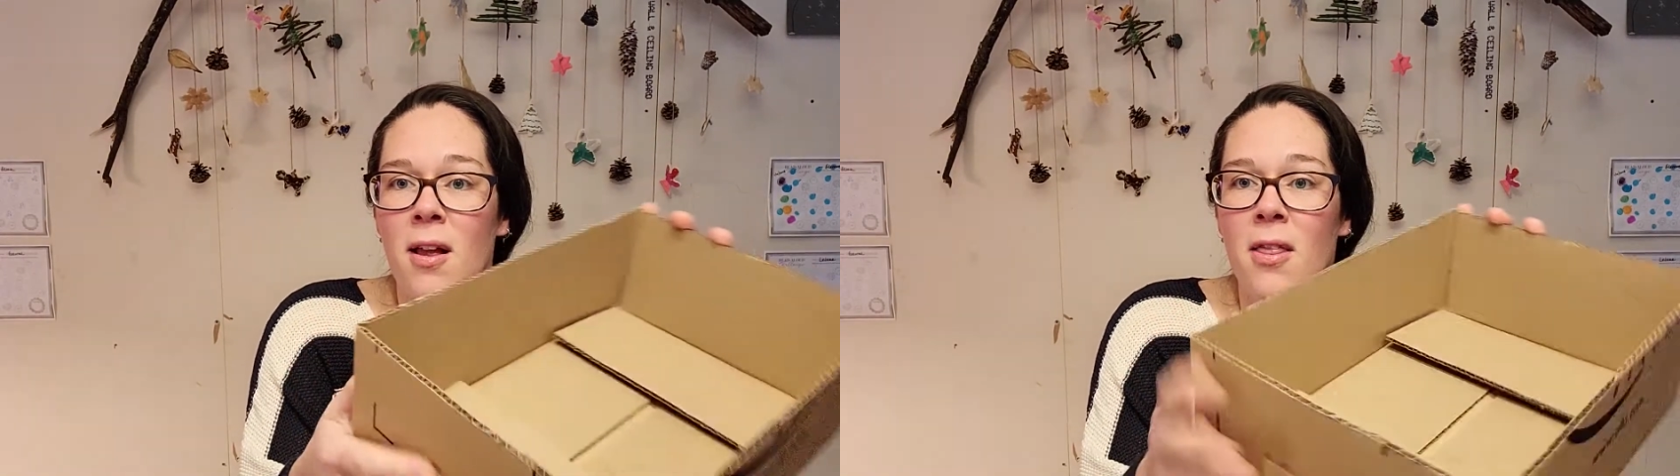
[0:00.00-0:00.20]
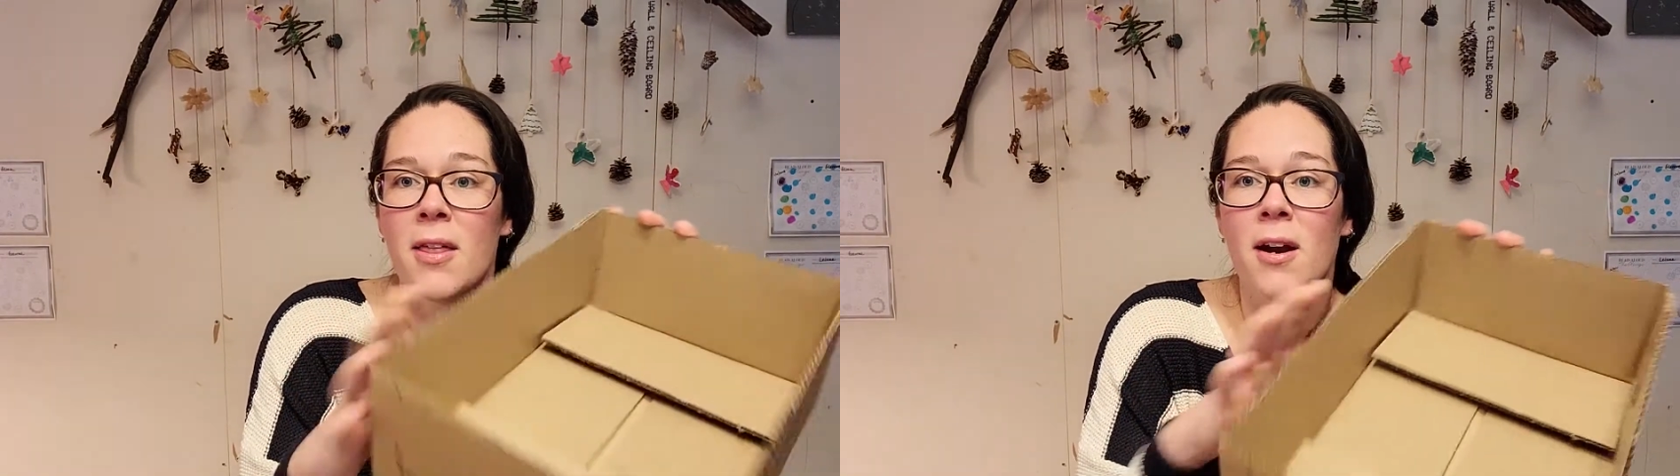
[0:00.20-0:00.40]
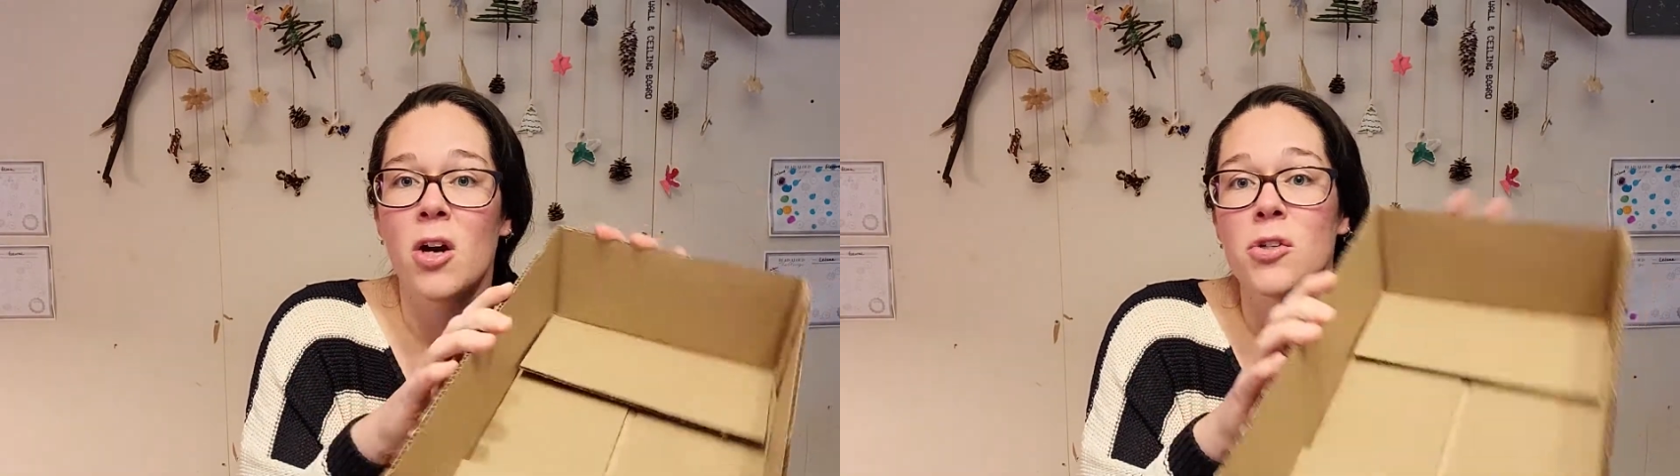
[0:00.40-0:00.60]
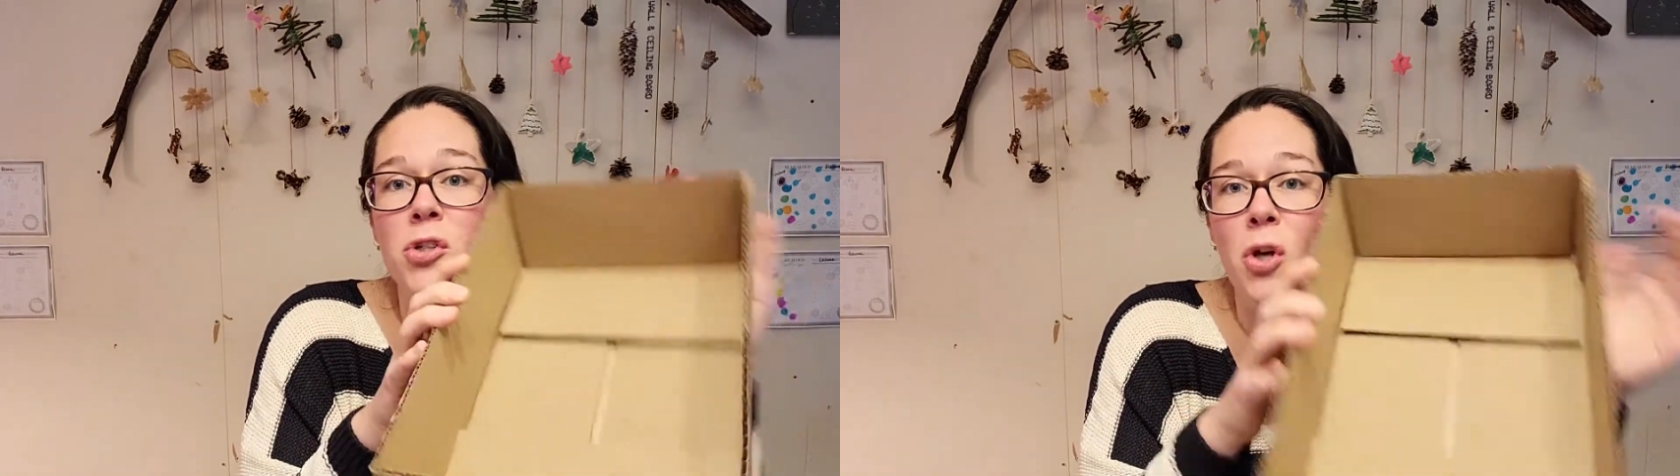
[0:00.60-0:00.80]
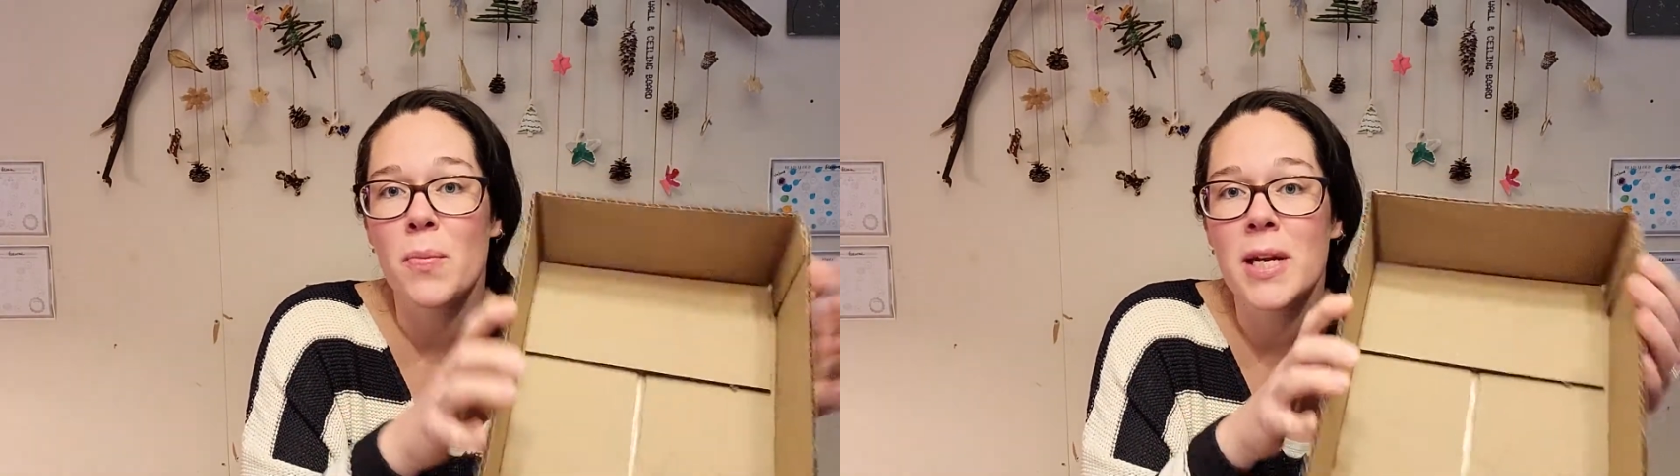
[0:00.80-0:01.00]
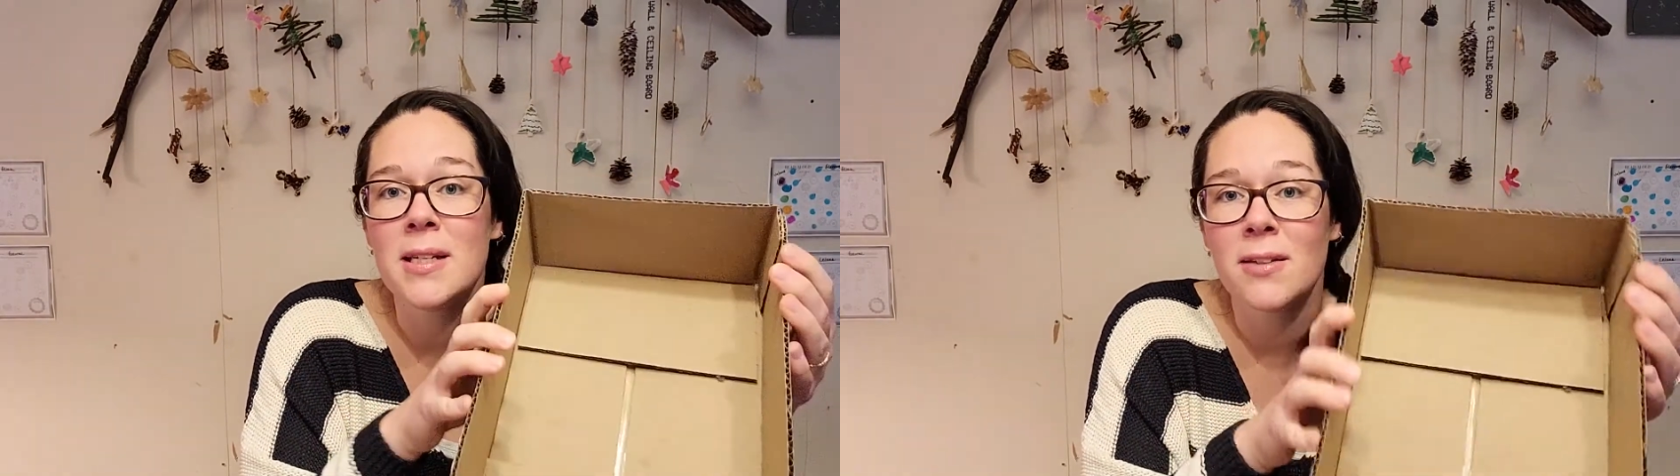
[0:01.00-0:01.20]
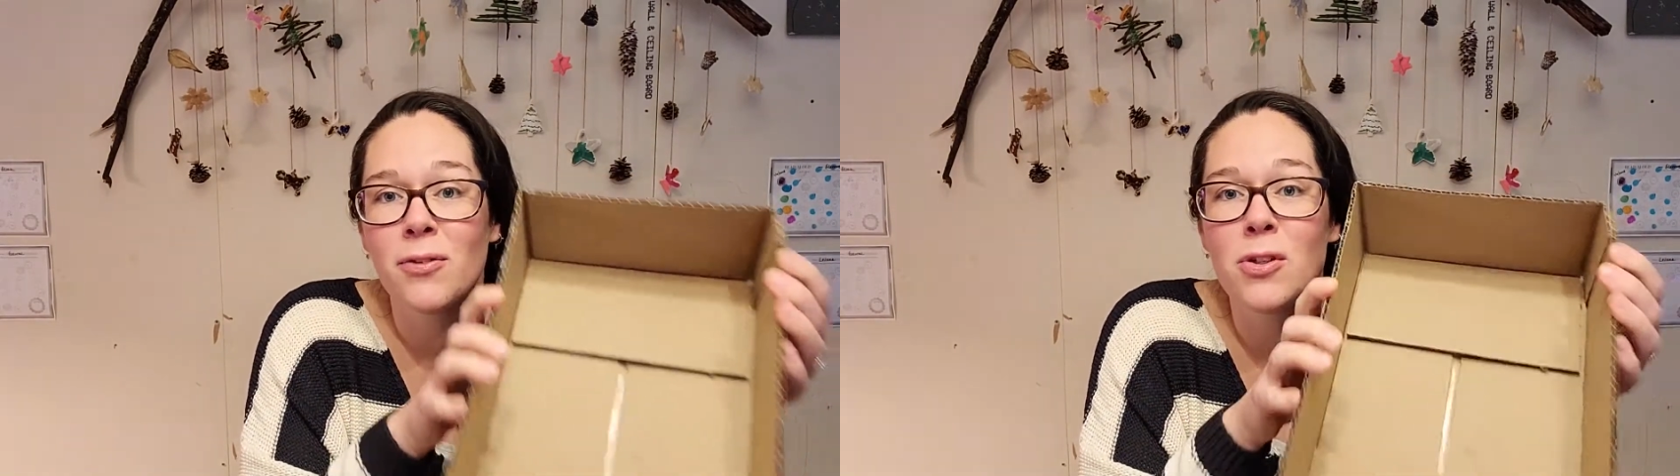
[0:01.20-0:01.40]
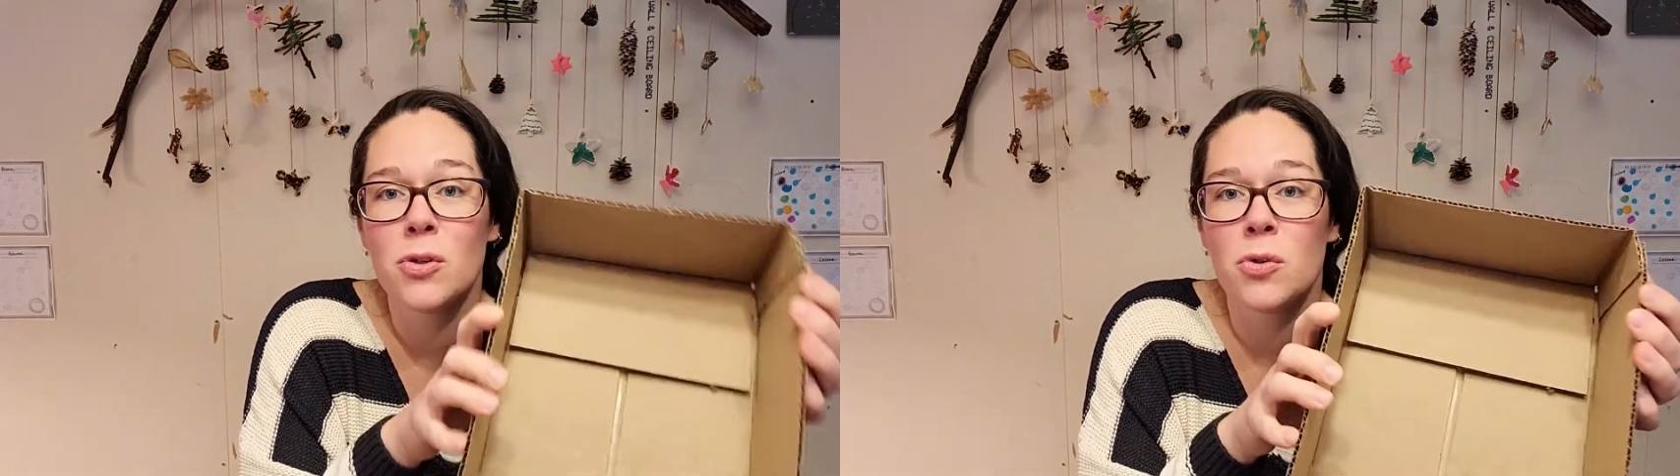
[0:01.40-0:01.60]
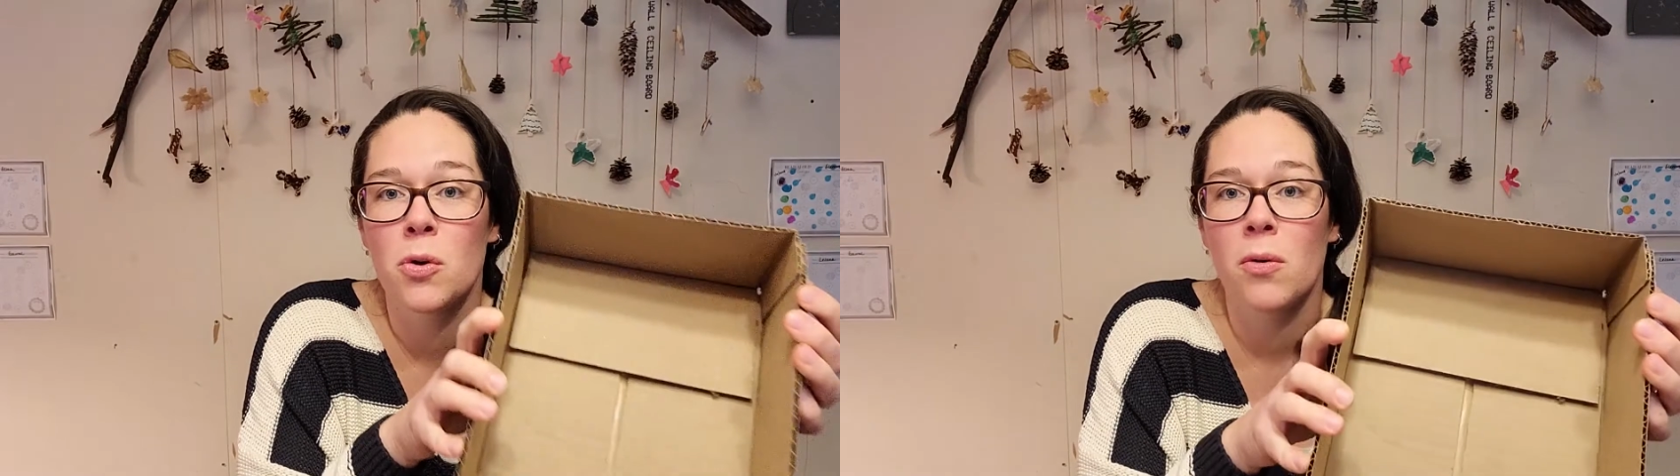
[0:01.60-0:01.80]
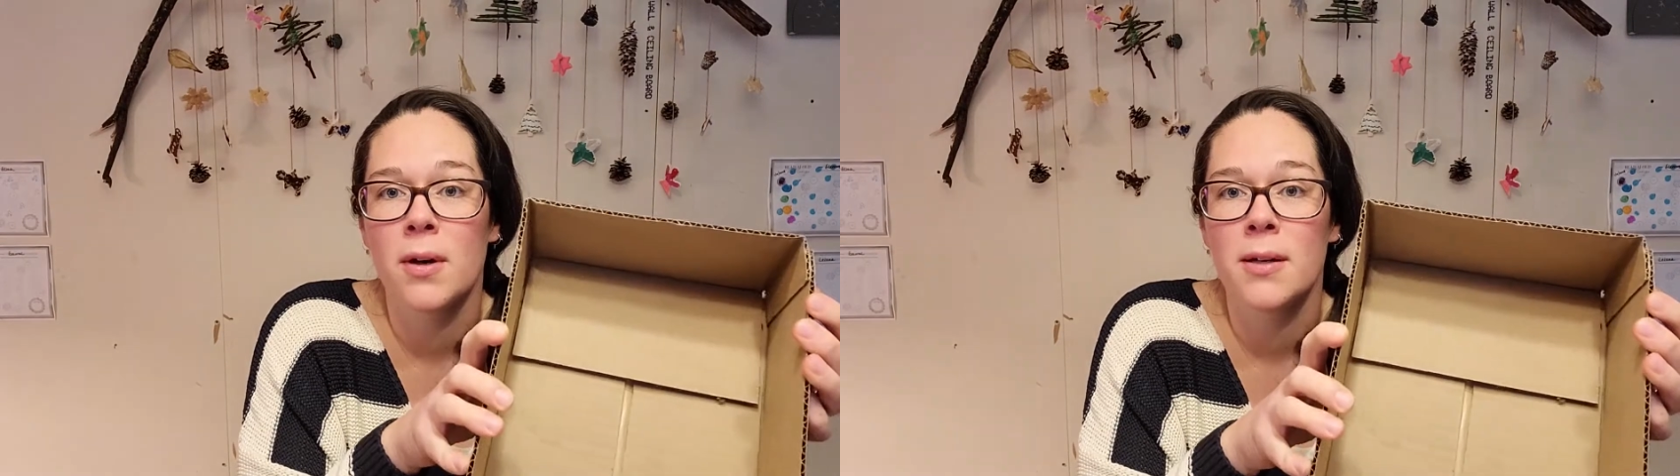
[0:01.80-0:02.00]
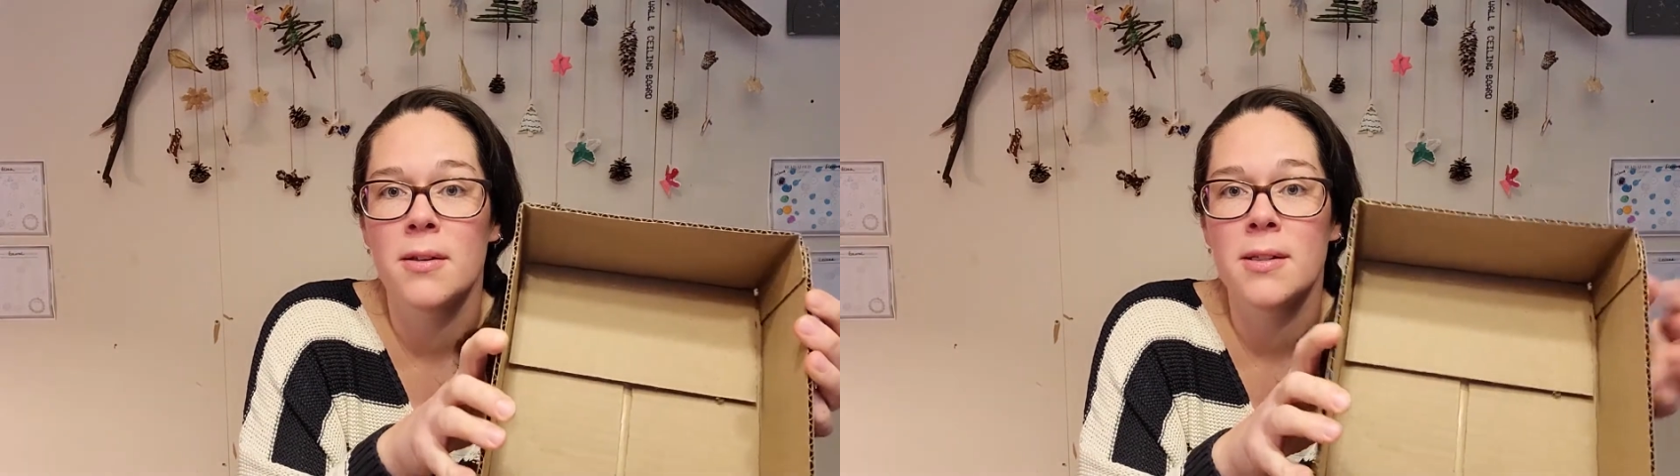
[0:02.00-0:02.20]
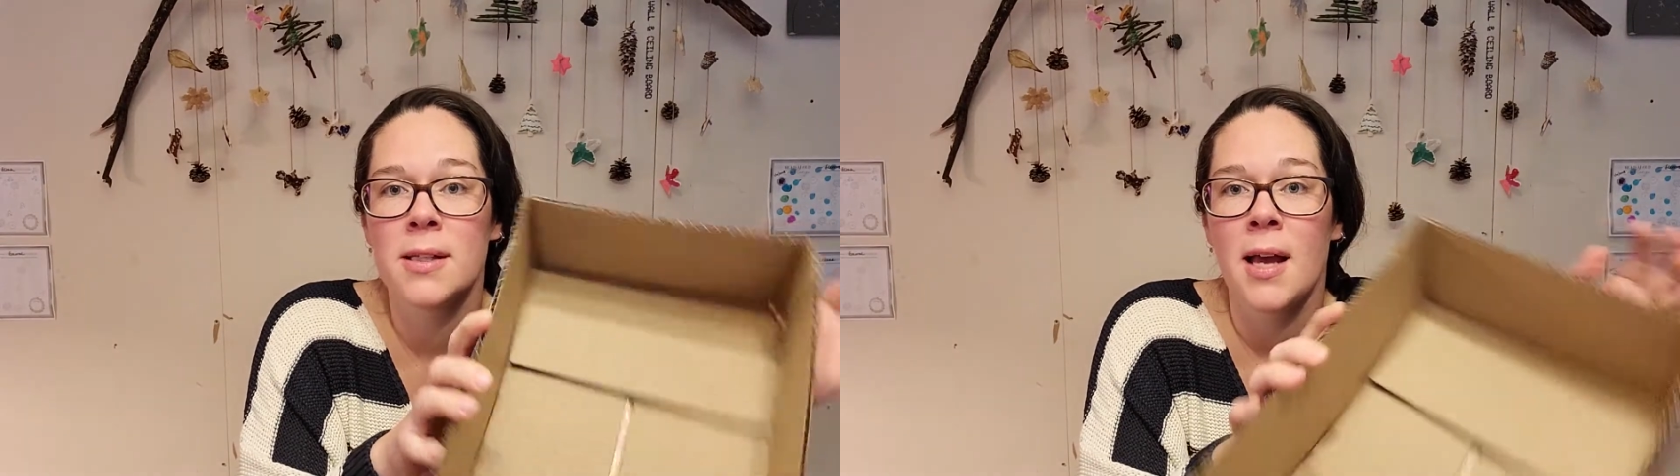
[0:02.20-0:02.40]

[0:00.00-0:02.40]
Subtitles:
There are so many different tutorials